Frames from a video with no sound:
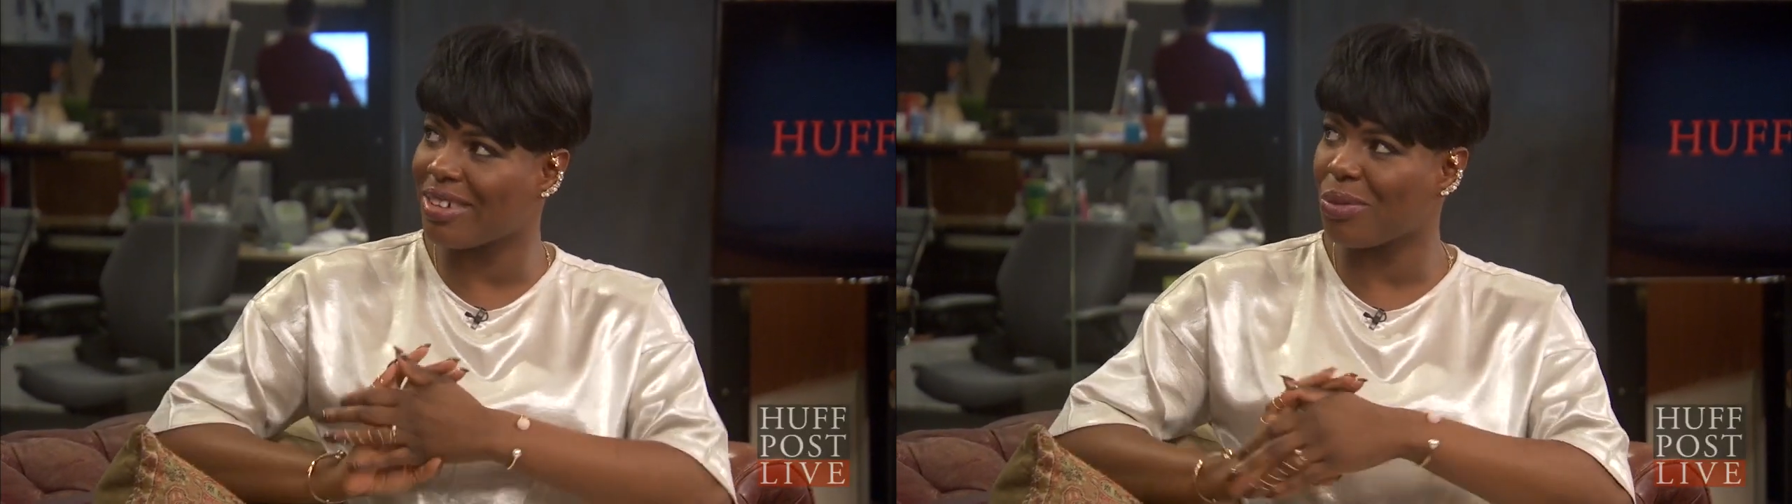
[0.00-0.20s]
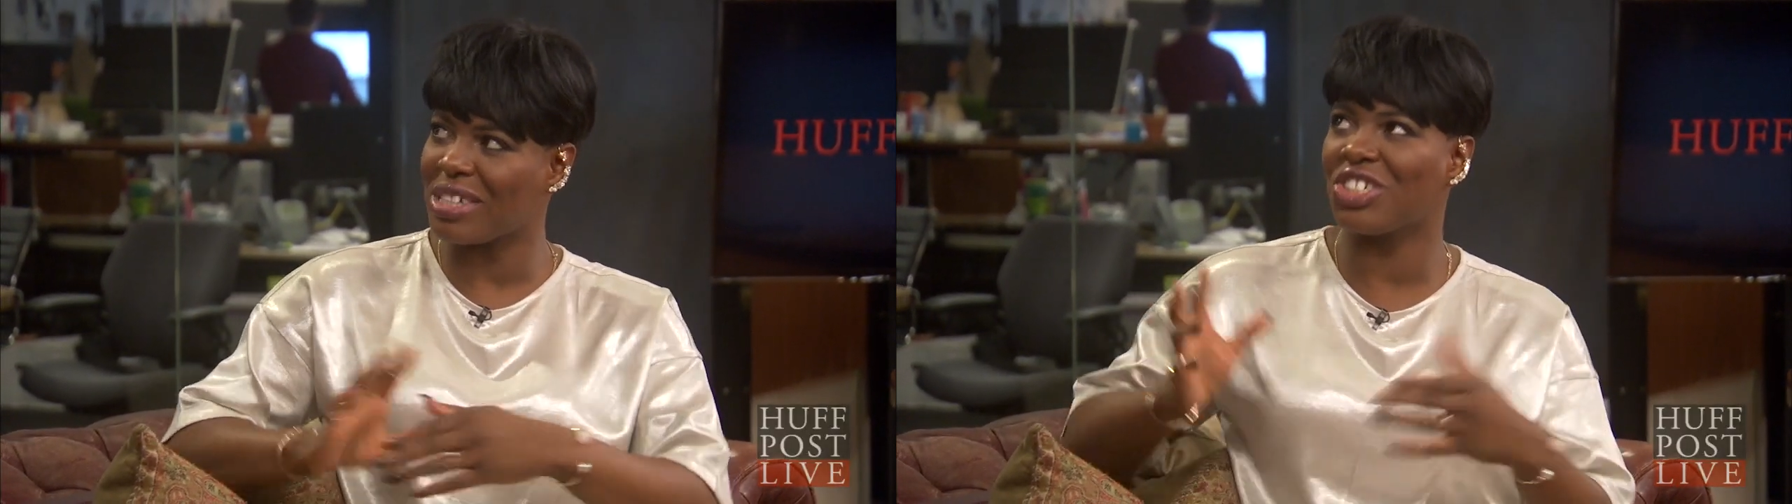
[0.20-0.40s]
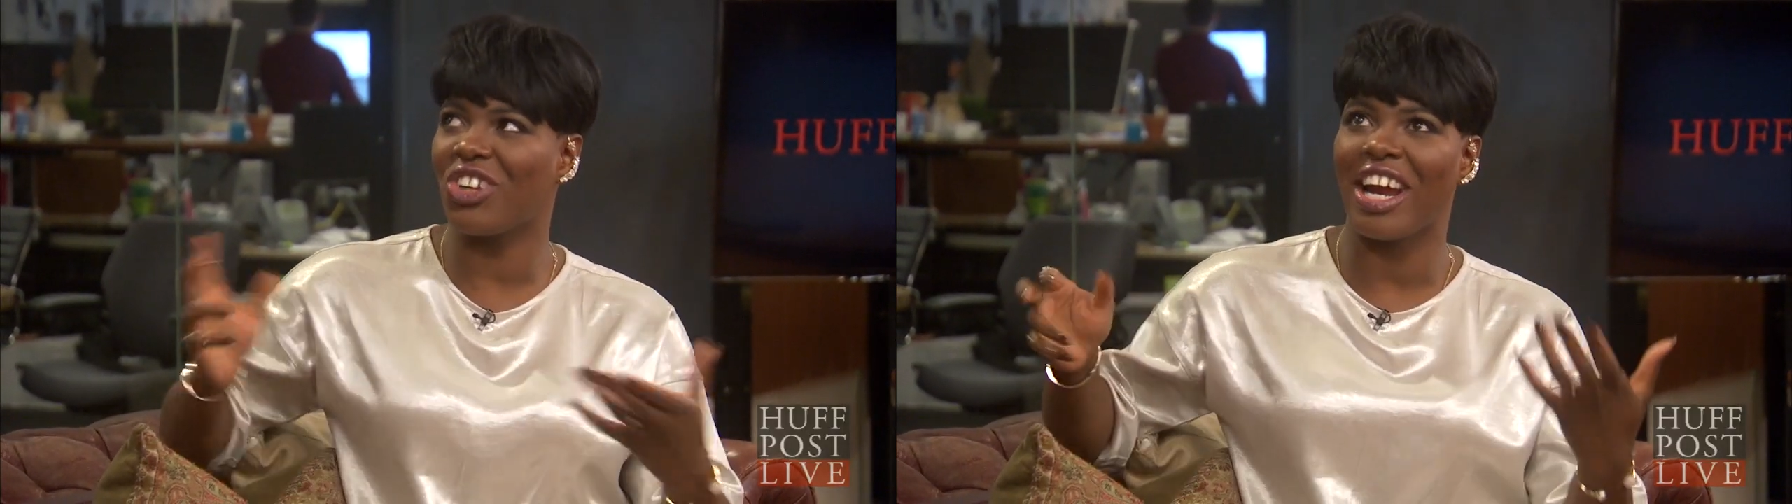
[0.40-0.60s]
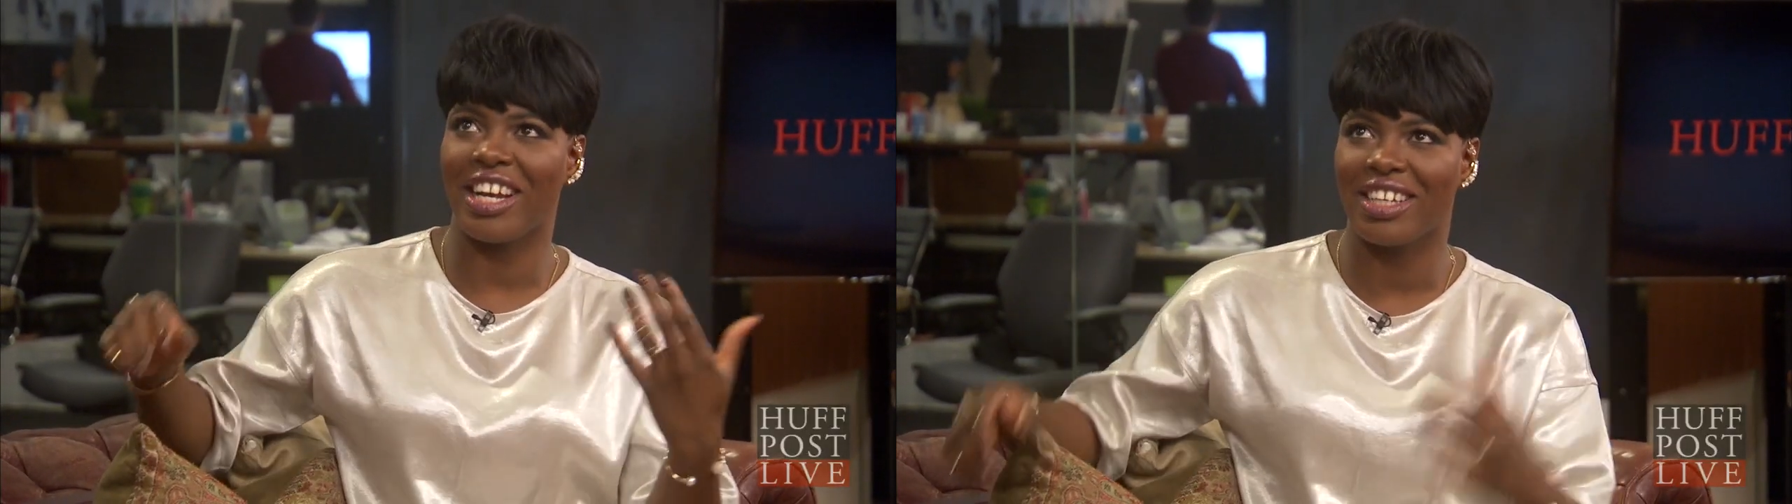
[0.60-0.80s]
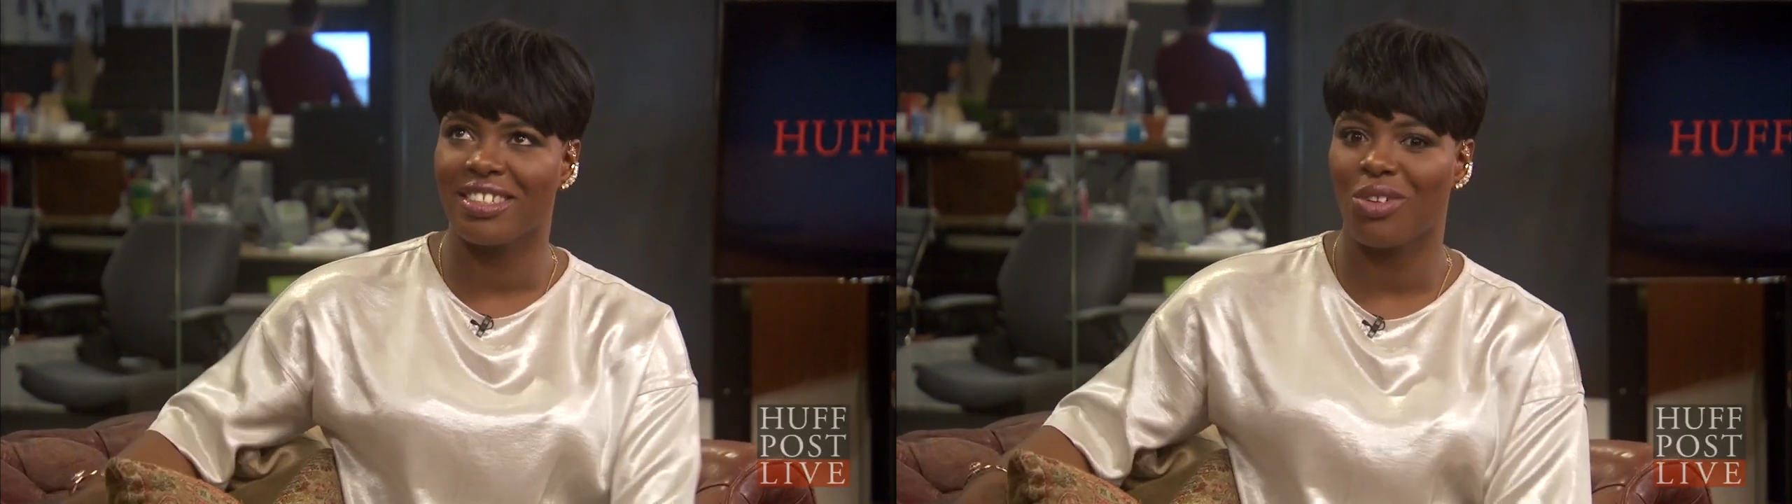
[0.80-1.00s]
where's
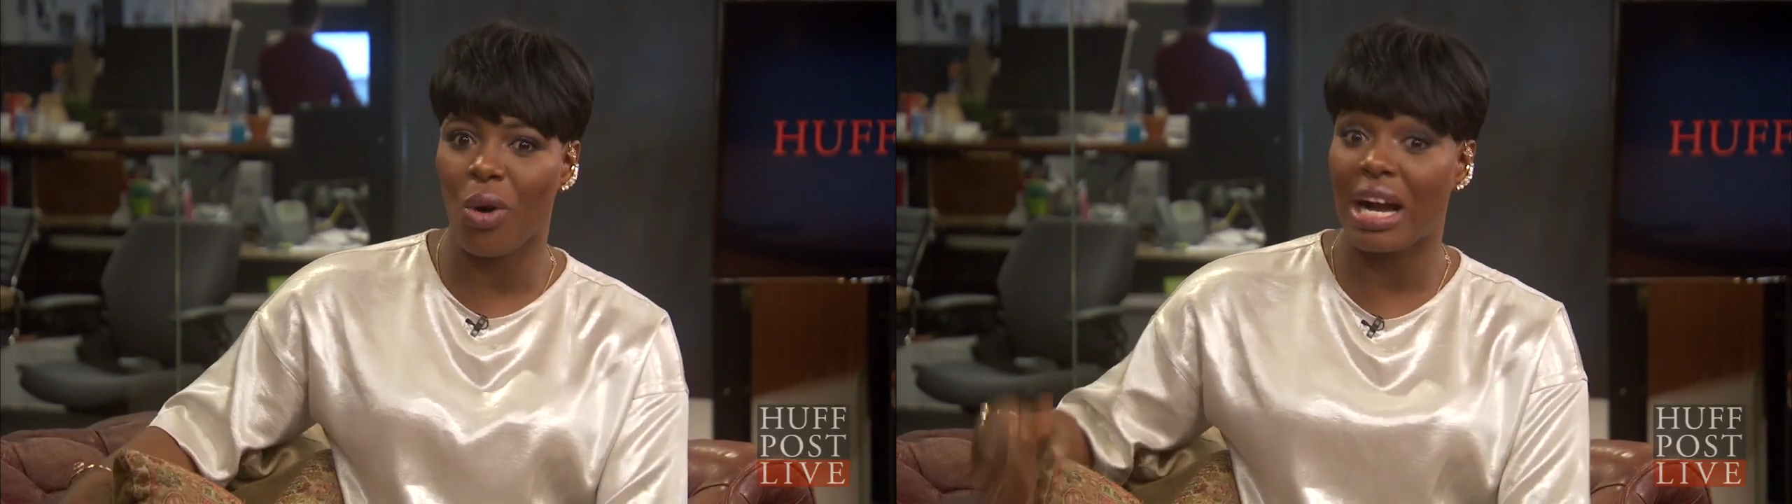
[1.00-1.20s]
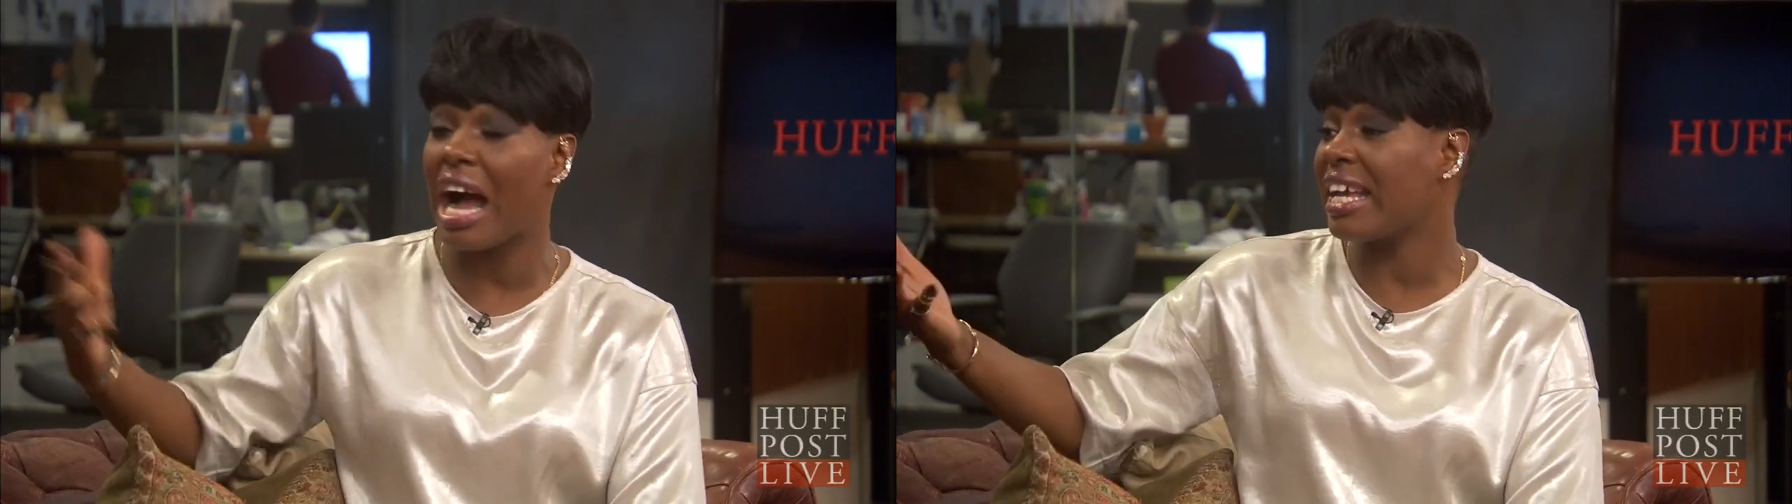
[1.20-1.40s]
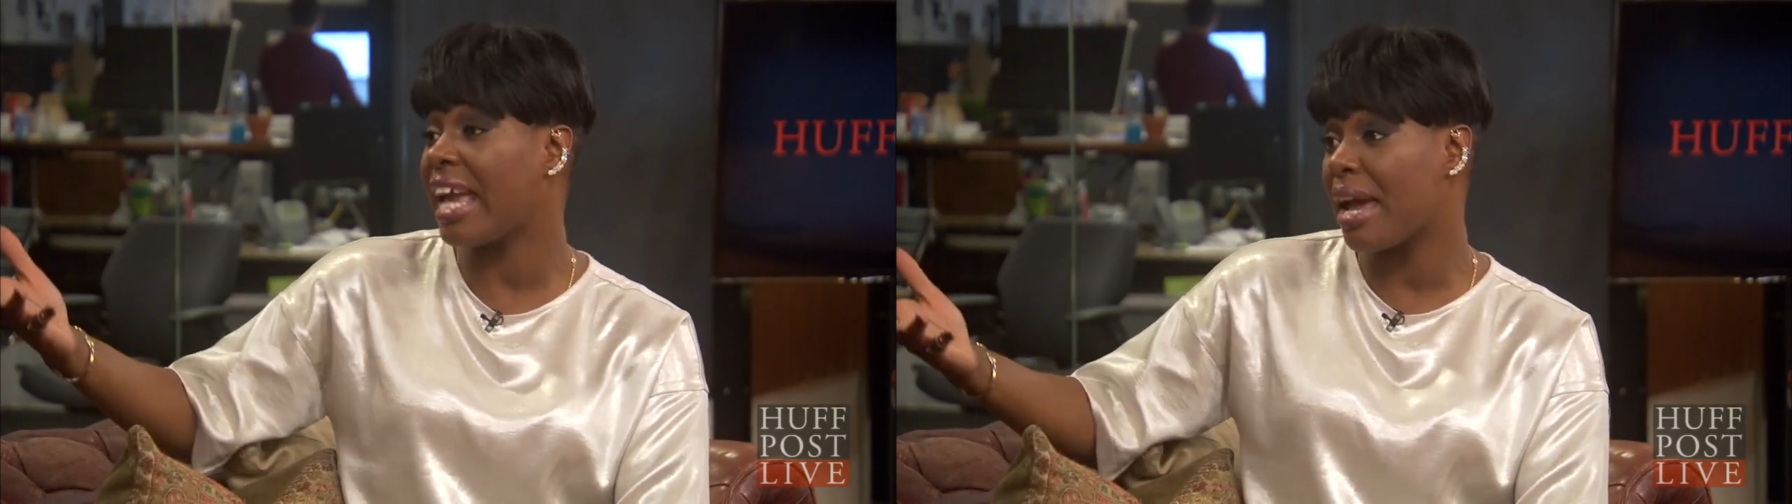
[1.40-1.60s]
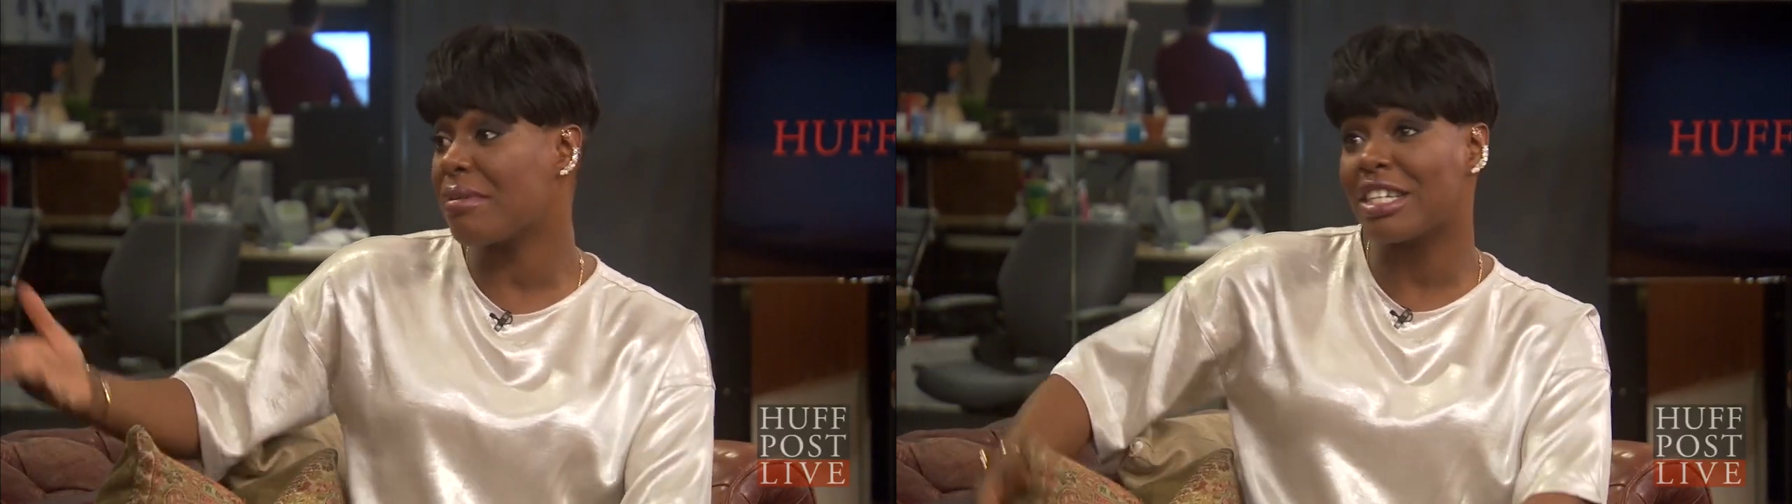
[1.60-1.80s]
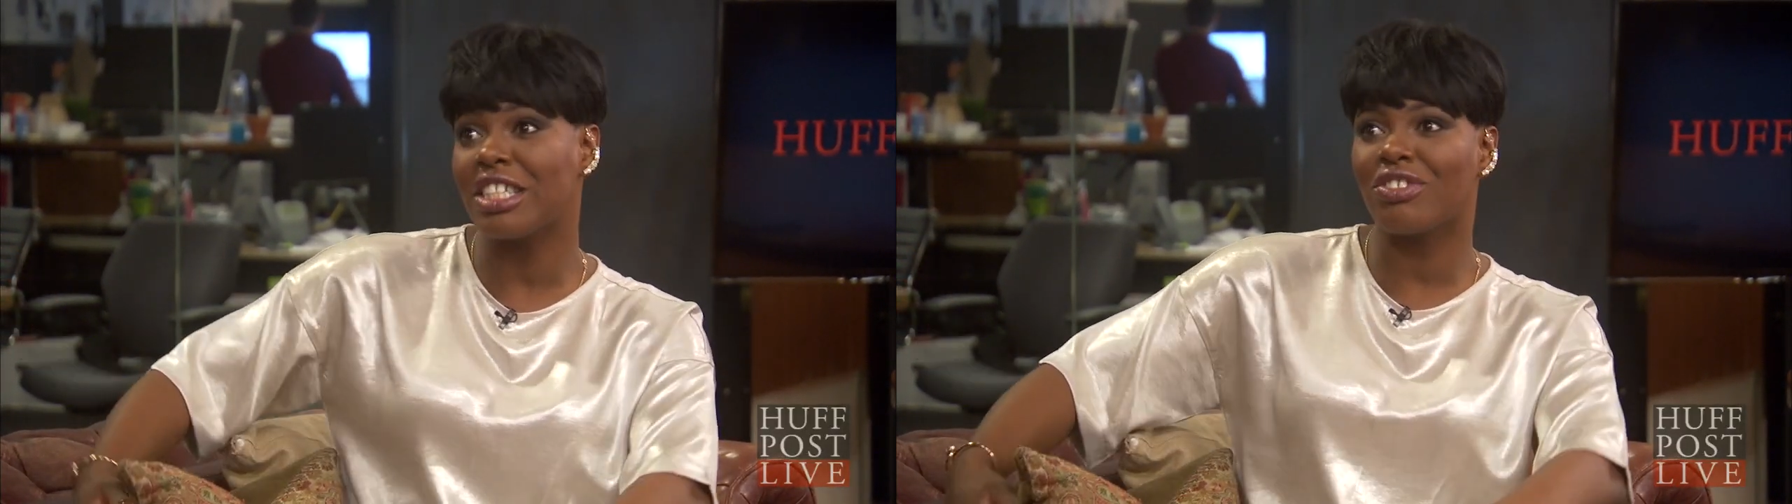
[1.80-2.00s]
Drake or Kanye?
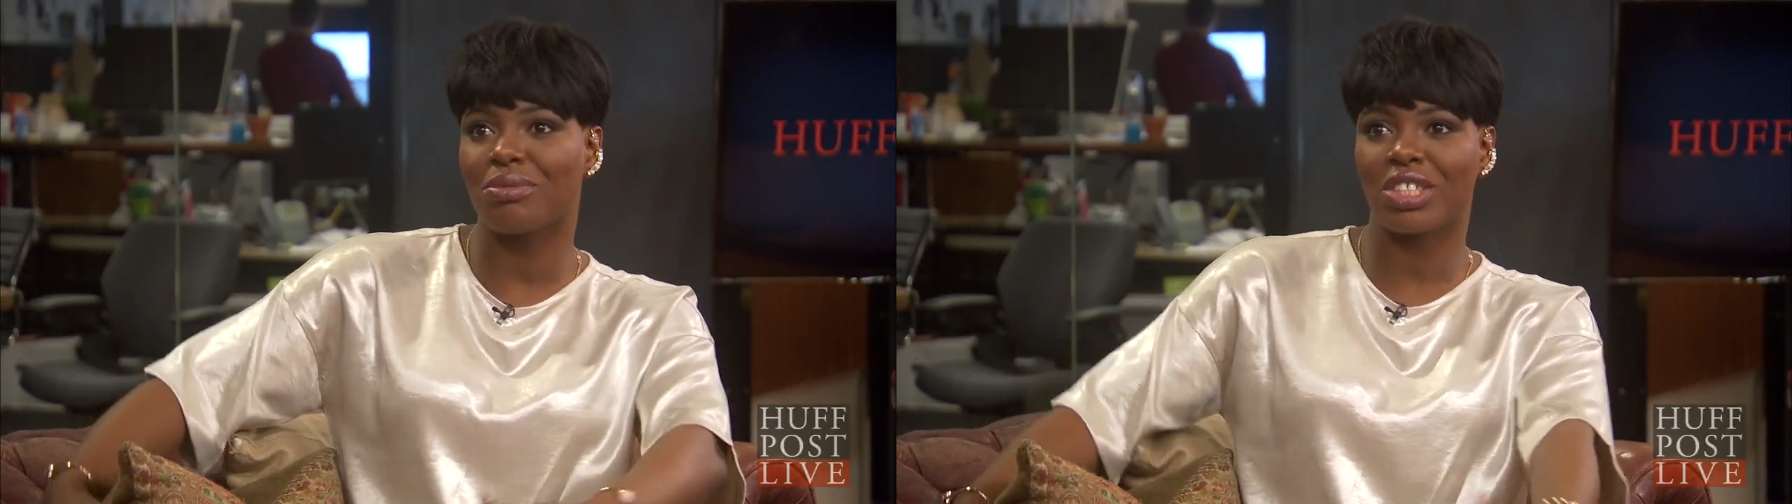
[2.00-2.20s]
Because he's from